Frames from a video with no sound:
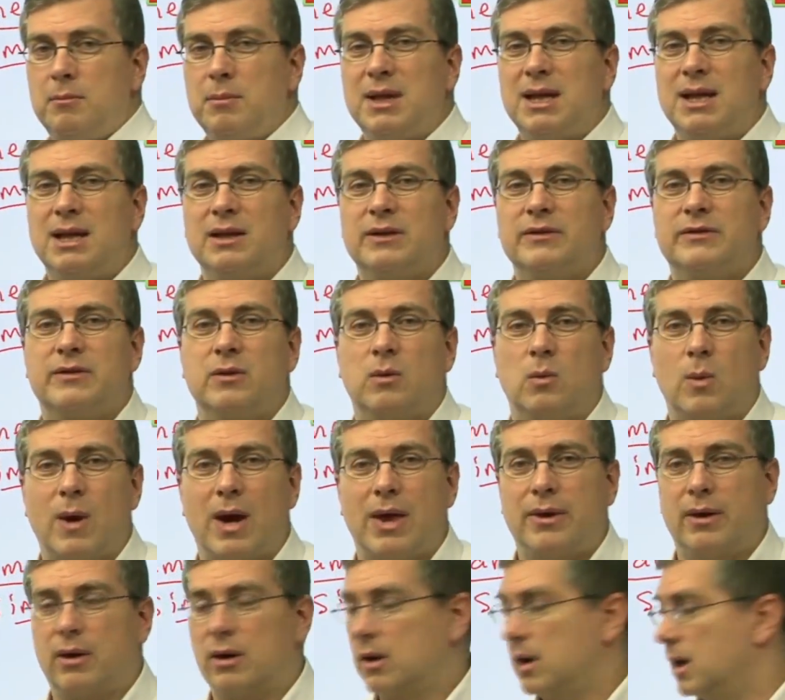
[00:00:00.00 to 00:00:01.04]
means
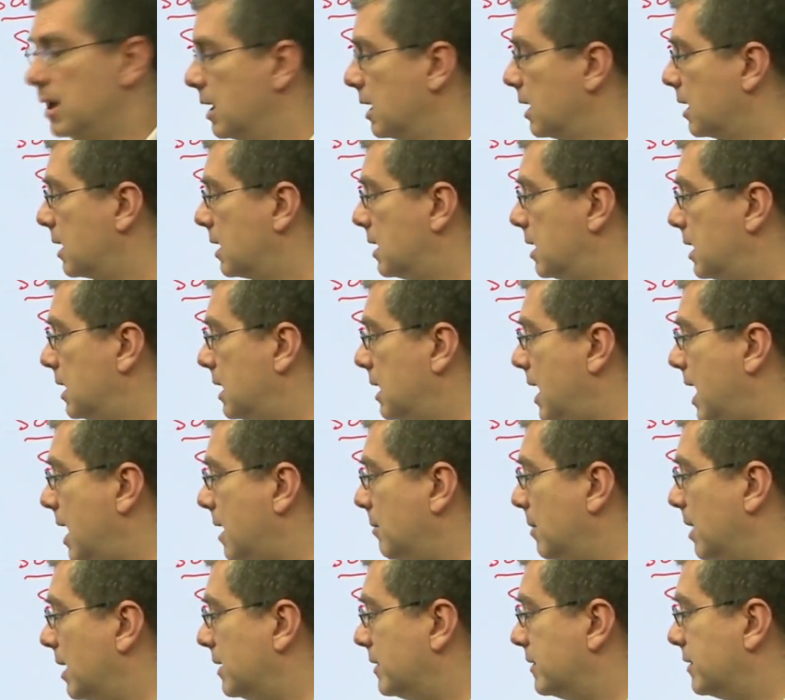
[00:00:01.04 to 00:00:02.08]
weather.
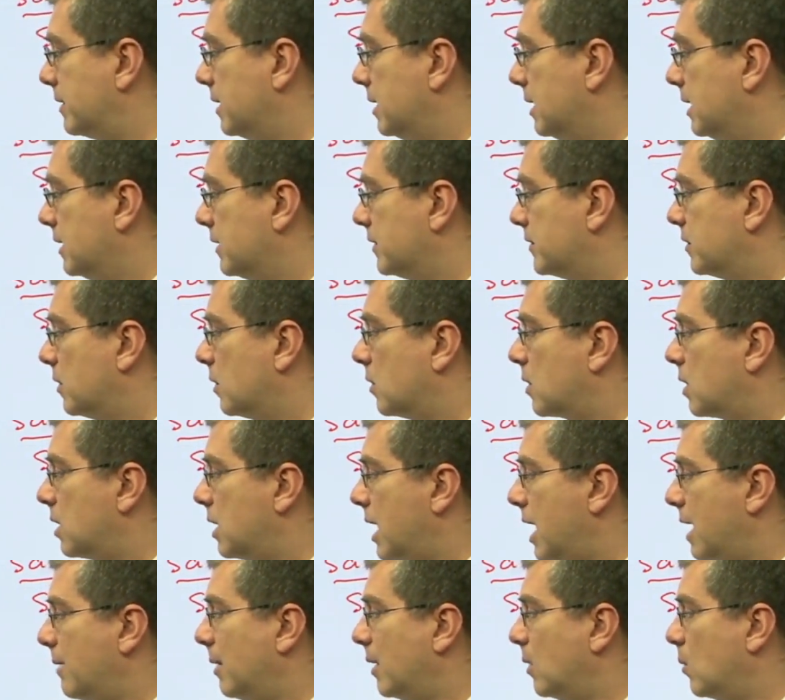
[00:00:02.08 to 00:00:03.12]
Climate. So
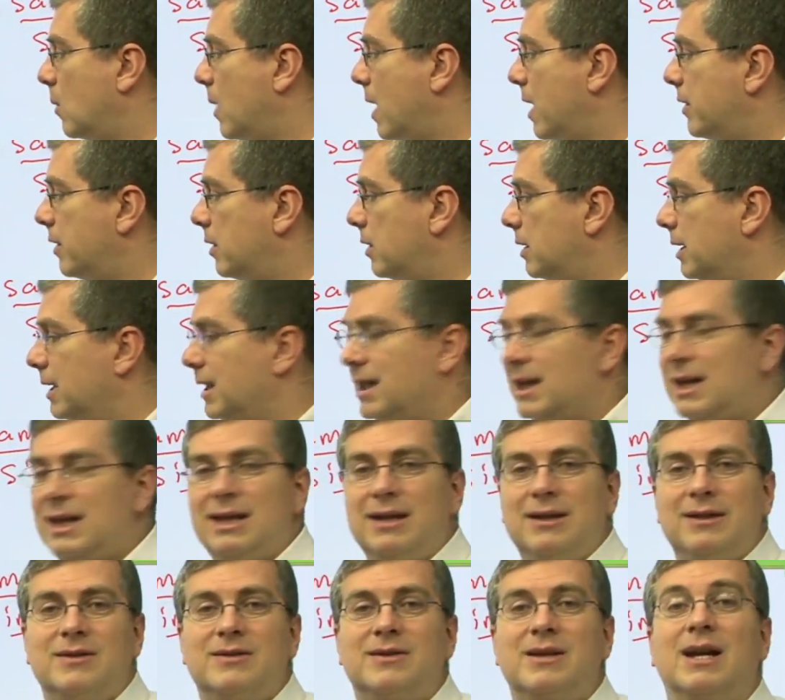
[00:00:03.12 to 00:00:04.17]
climate. Weather
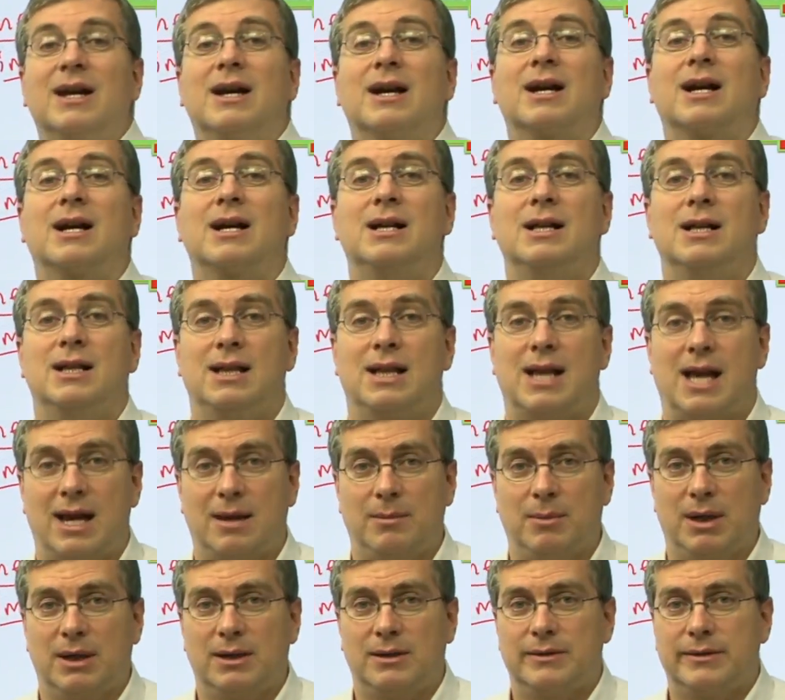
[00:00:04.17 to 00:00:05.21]
is
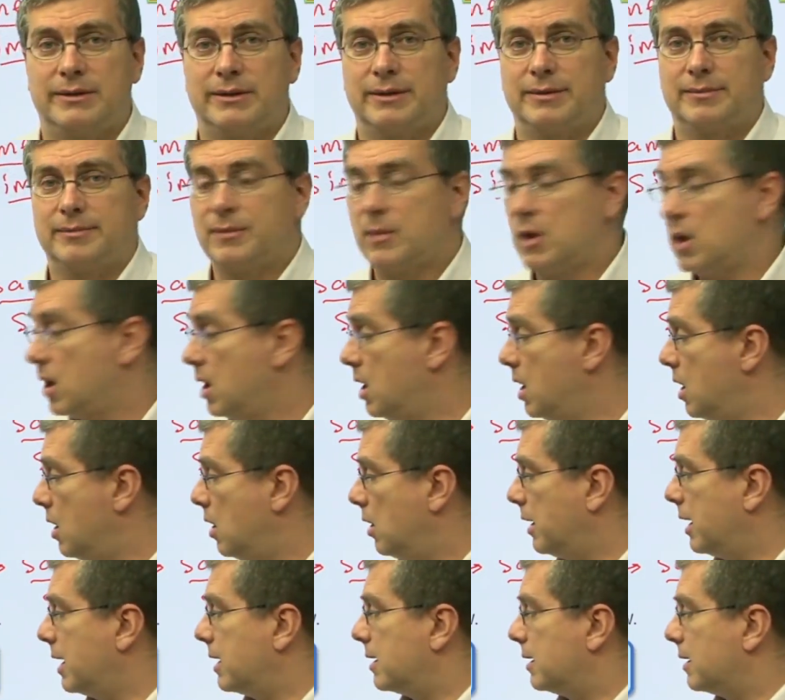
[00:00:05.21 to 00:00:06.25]
climate.
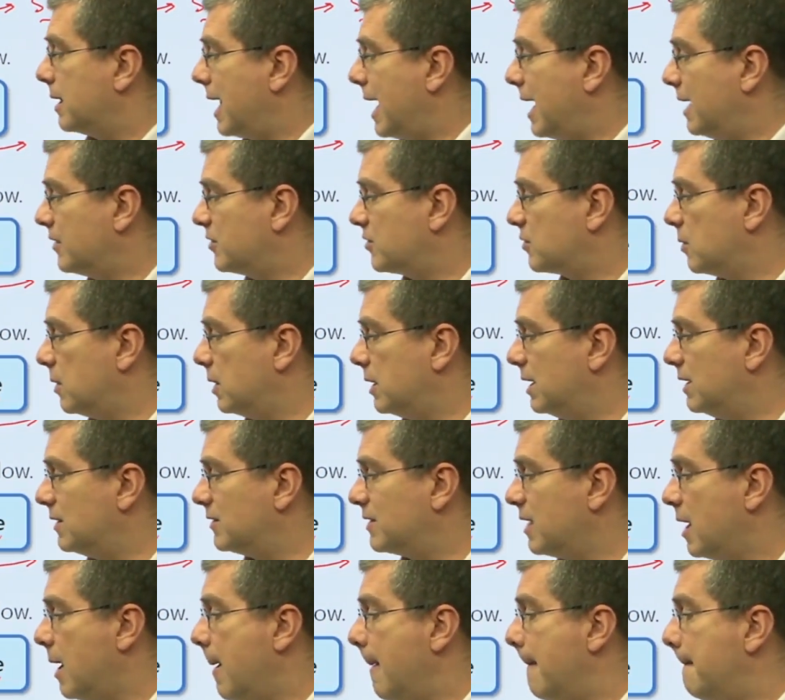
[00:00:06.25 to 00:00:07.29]
Okay, the last one
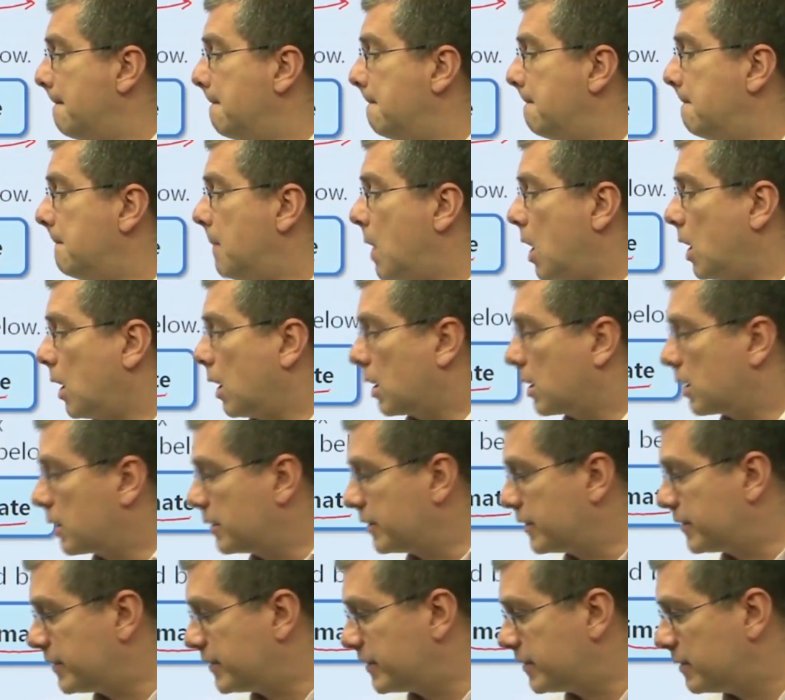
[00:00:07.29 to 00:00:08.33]
is
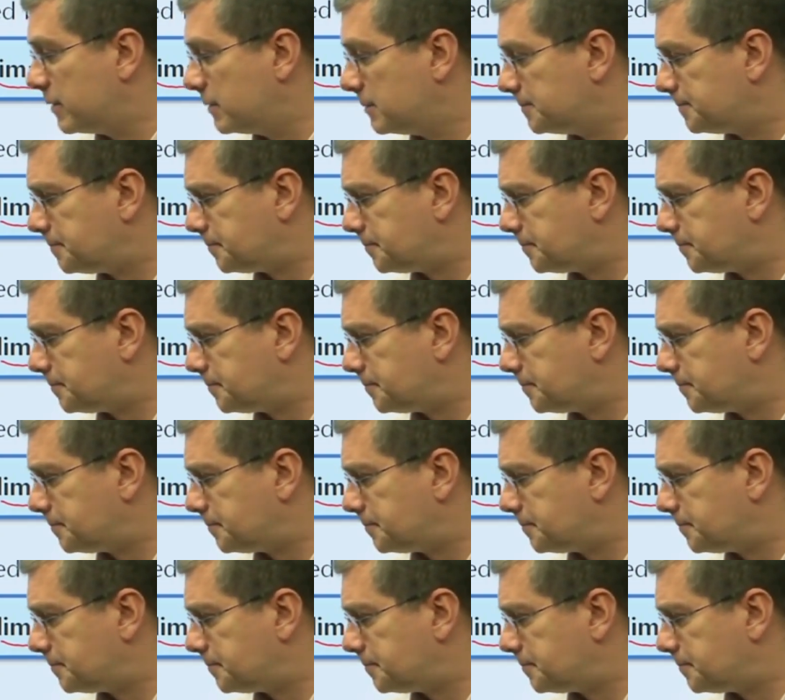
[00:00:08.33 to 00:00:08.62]
marks.